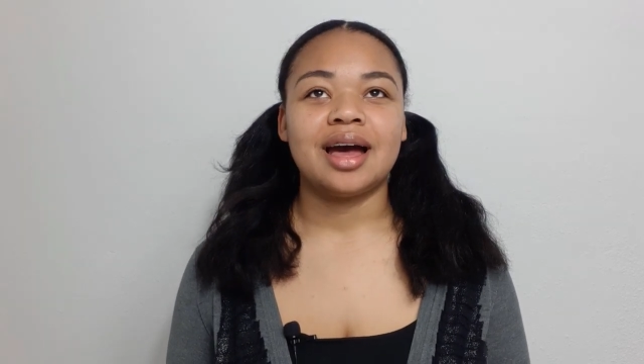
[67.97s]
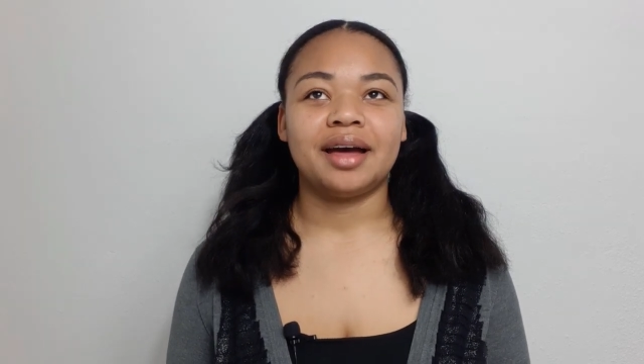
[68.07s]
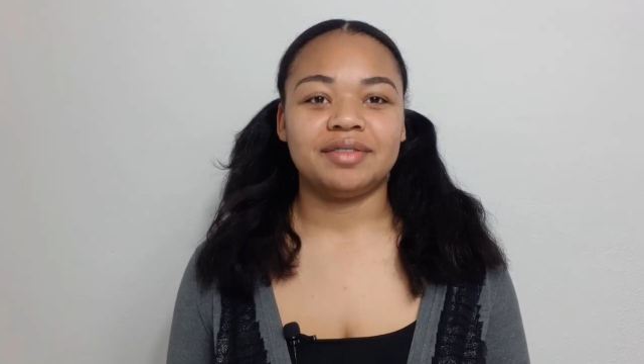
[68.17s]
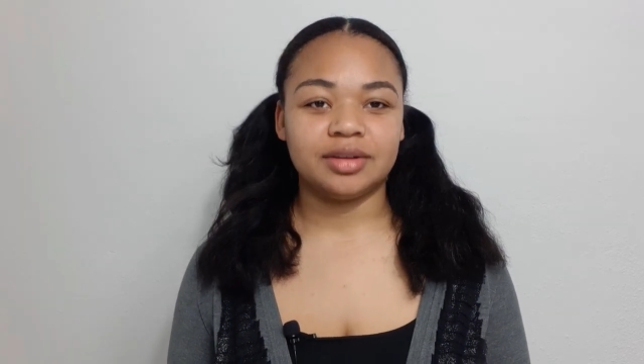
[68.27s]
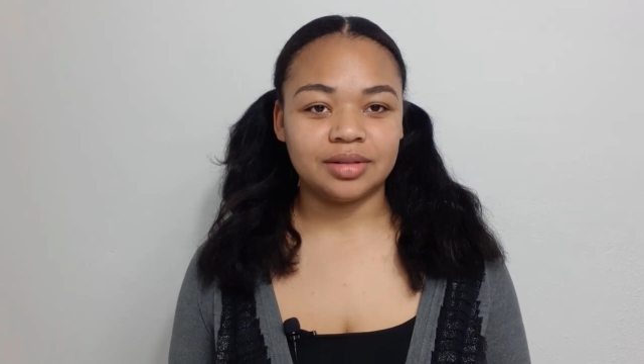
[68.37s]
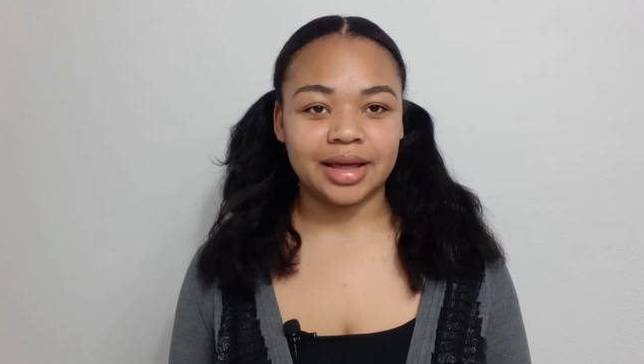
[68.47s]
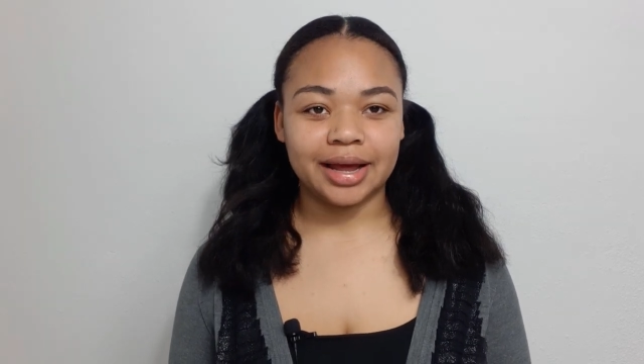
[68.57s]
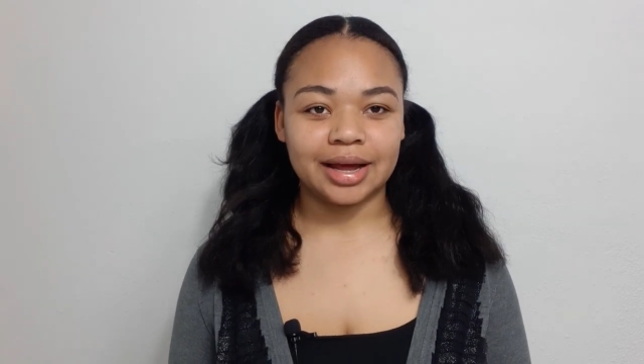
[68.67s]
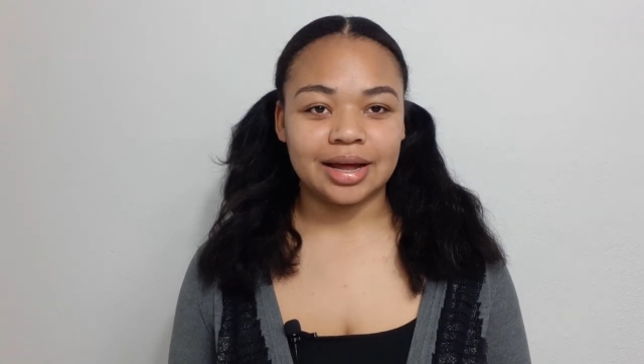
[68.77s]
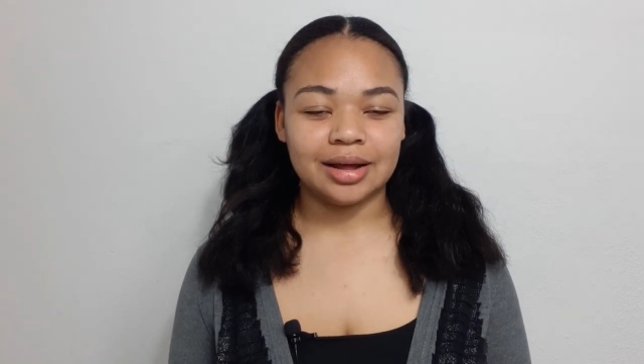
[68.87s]
I feel
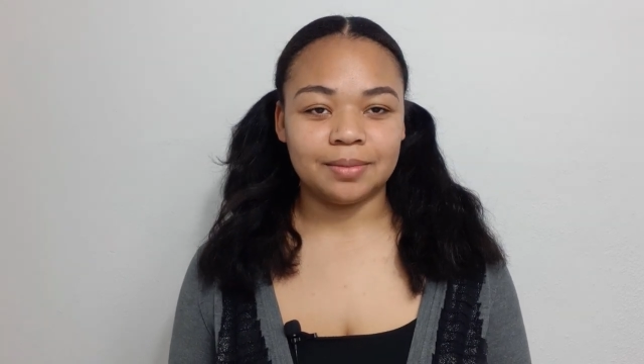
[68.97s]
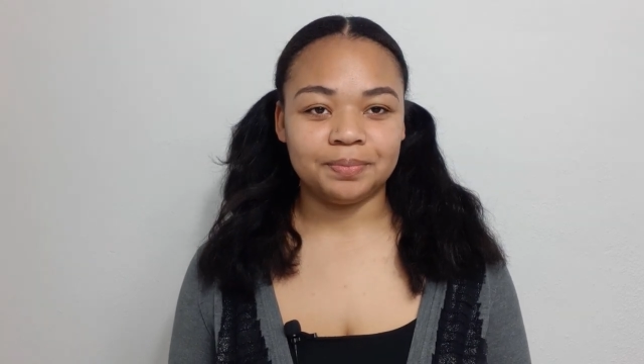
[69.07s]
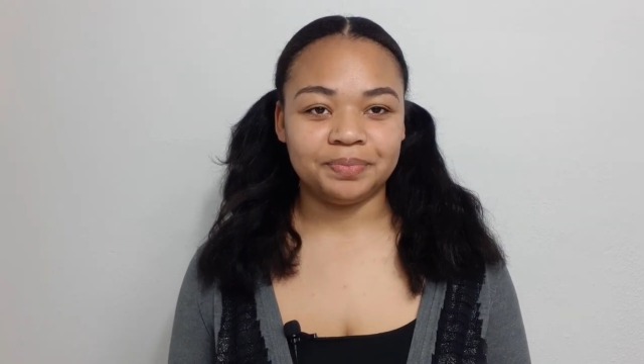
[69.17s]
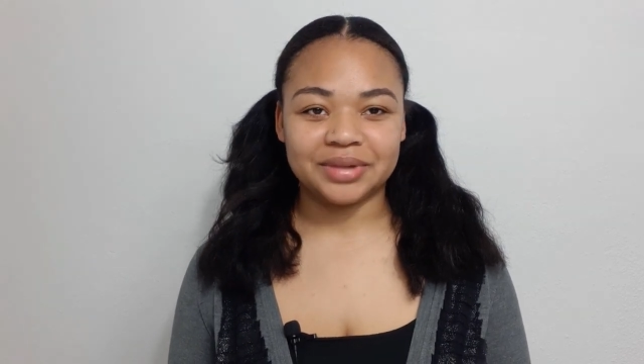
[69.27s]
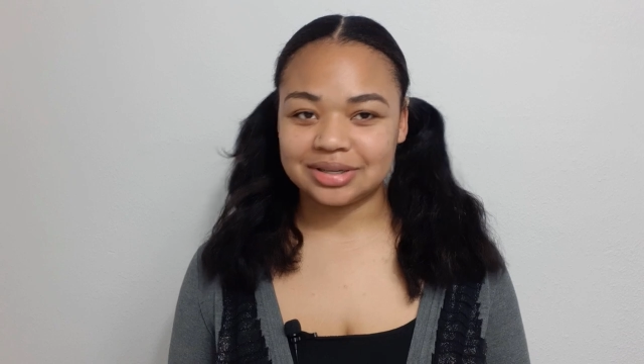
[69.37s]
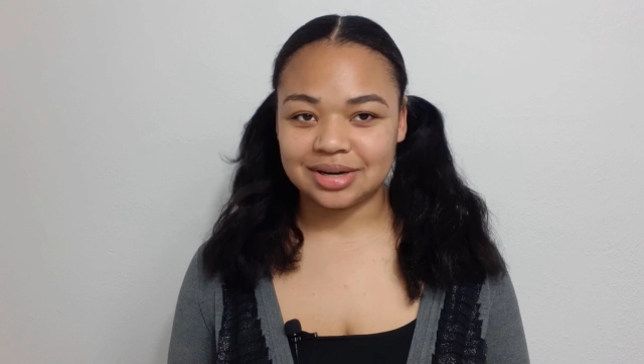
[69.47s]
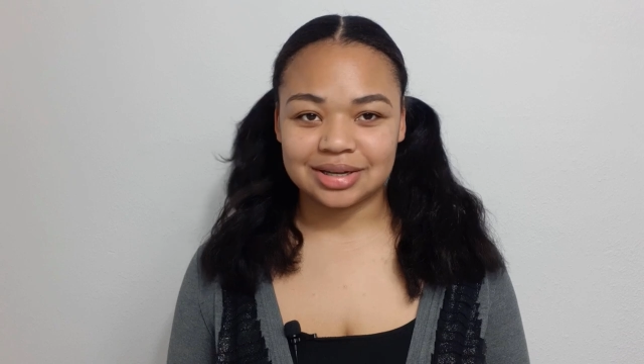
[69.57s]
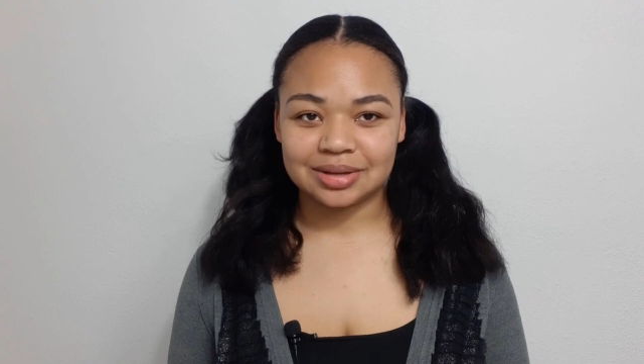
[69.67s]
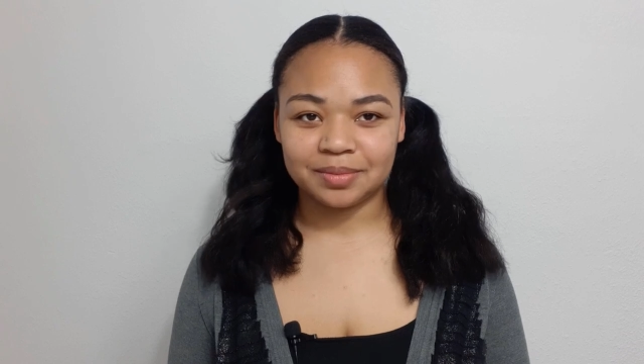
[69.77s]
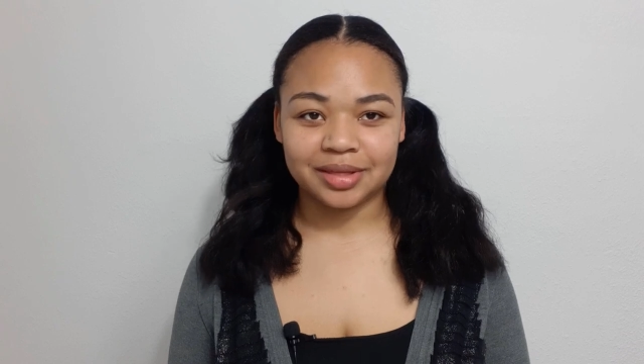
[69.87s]
like um, it's
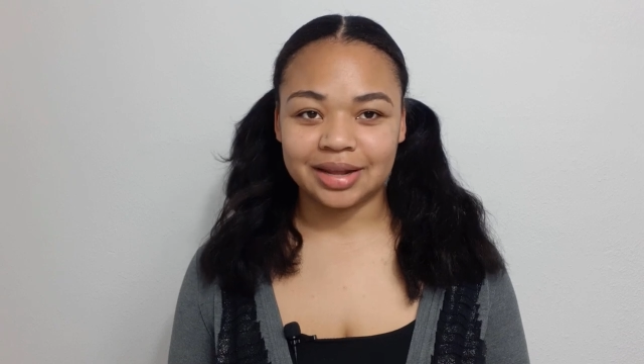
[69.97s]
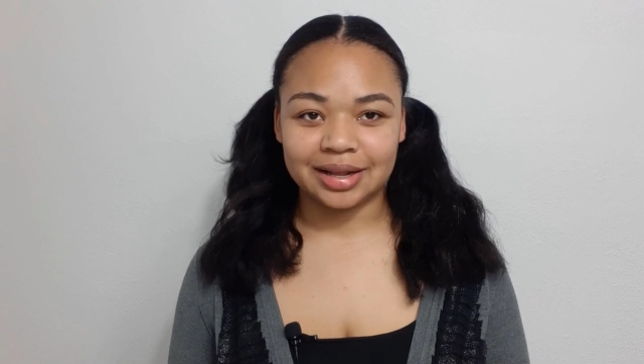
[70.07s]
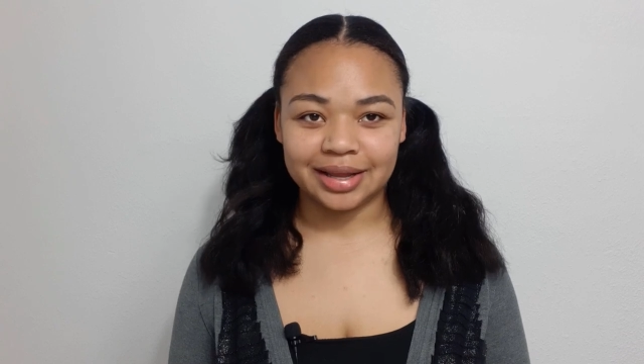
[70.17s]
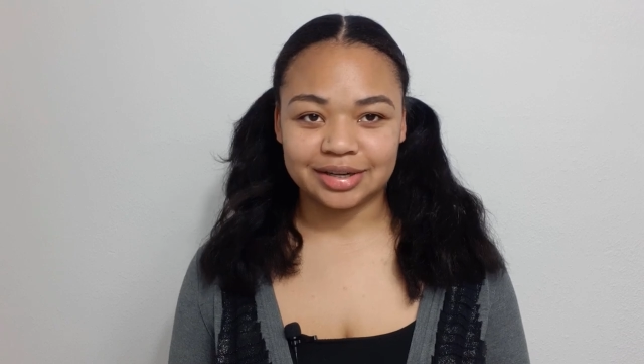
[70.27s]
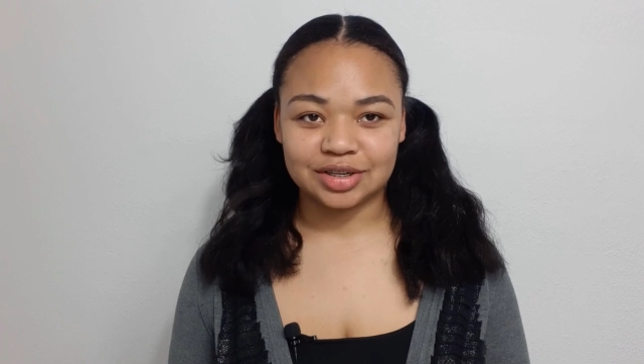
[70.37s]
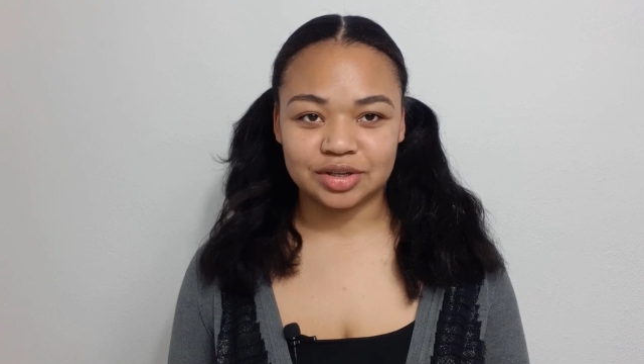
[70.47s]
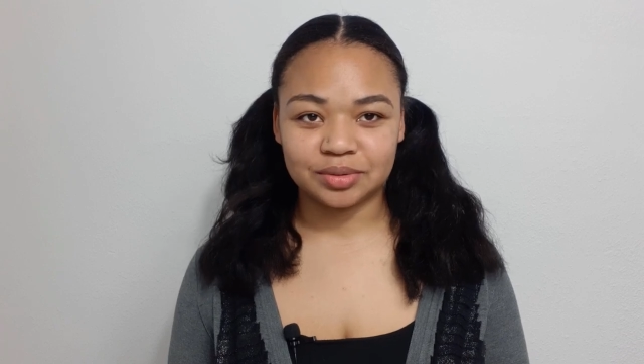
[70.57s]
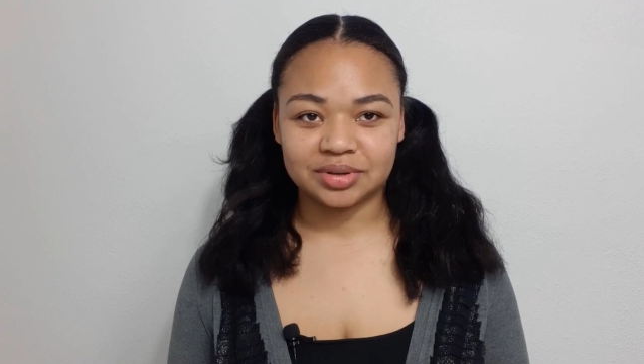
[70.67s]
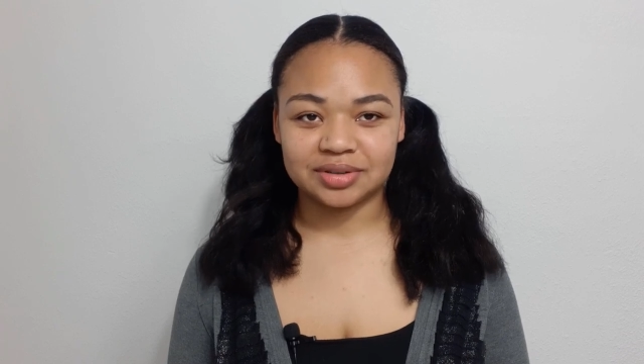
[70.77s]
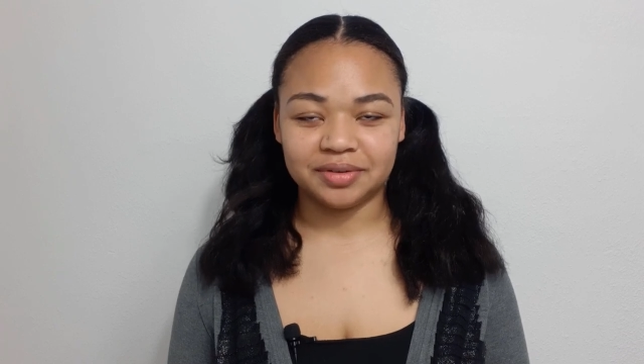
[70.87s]
not something that I like to
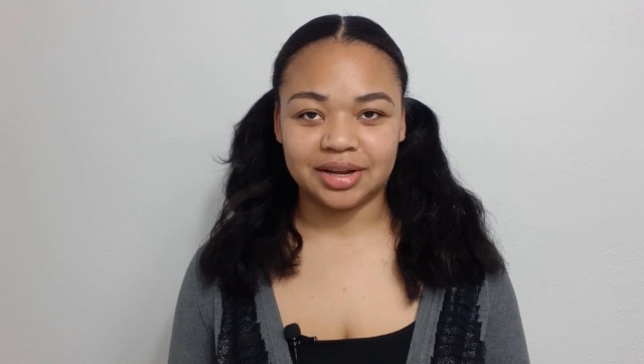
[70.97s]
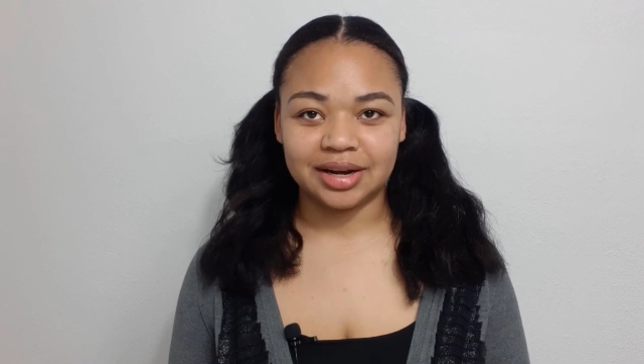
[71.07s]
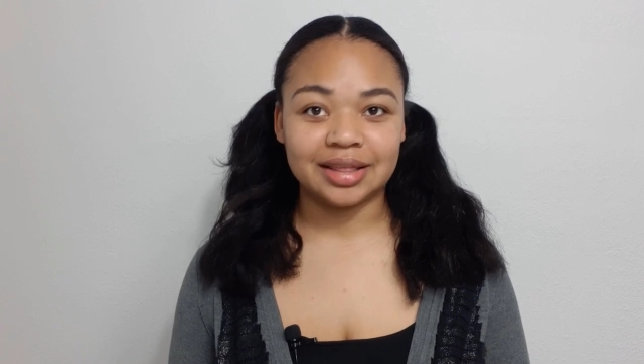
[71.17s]
do as a vegan.